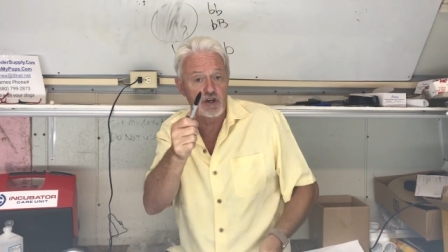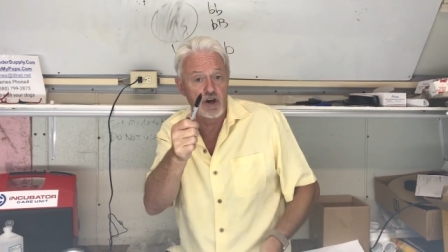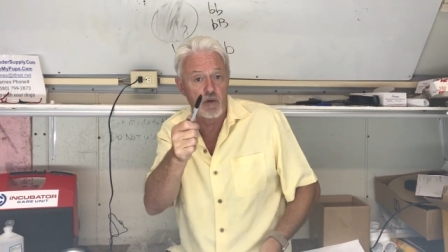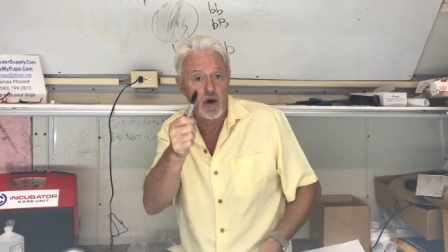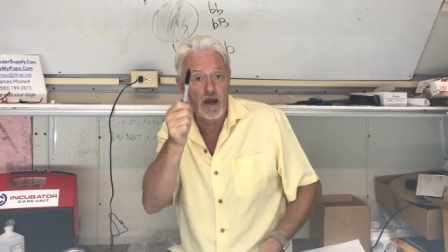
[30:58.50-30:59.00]
will
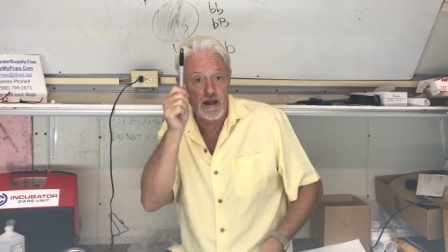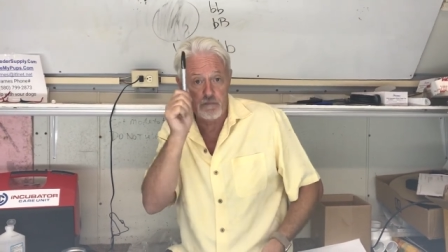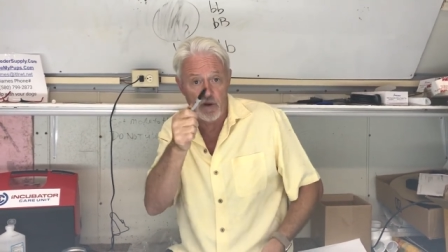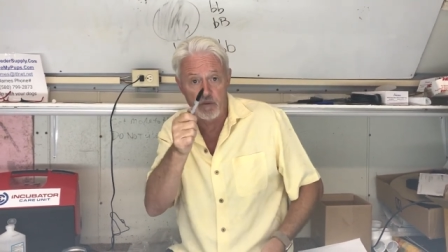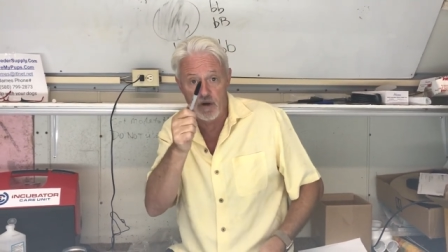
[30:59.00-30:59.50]
go away and
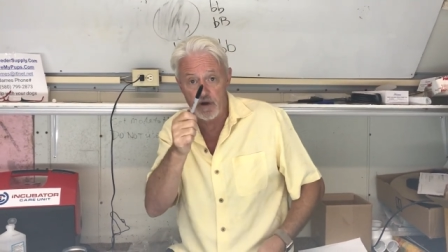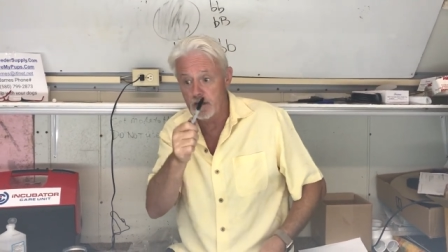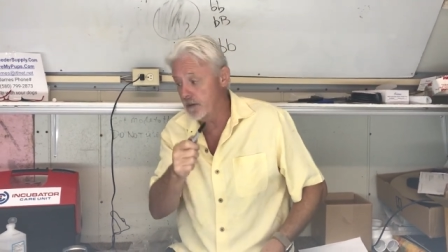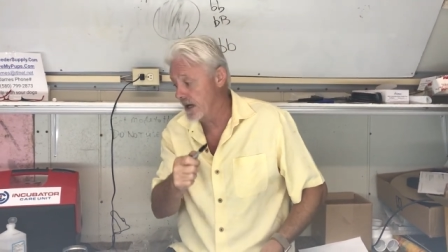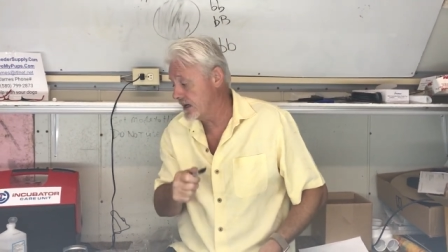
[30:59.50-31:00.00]
it probably won't
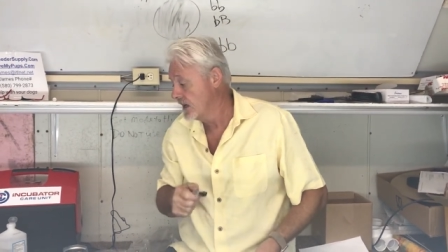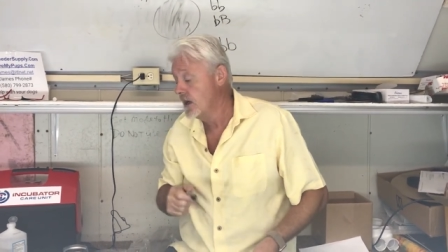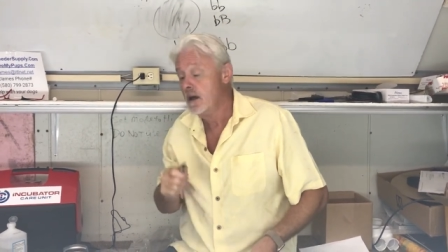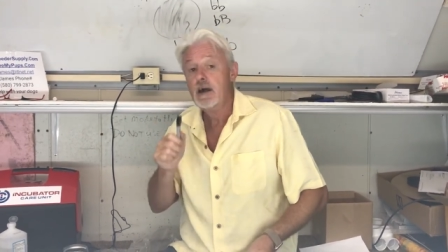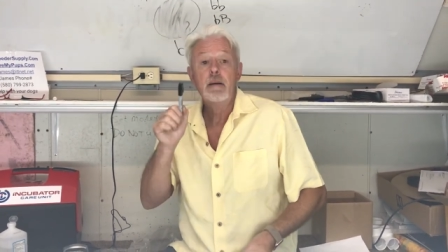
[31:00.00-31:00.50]
come back.
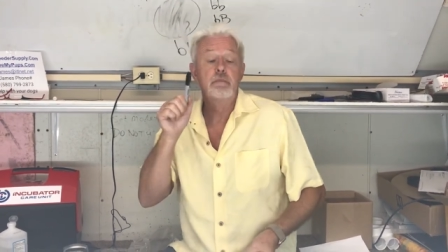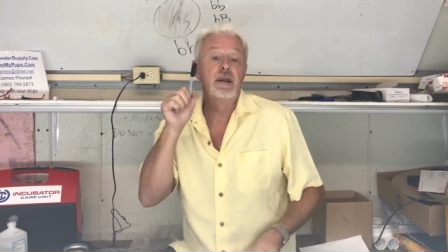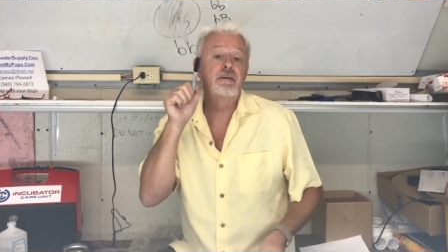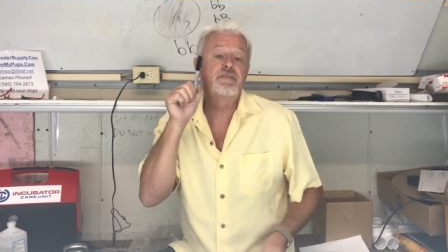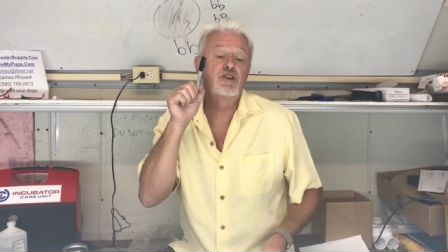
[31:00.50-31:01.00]

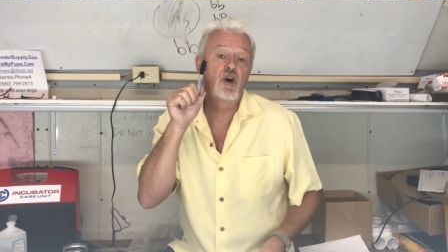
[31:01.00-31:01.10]
But if the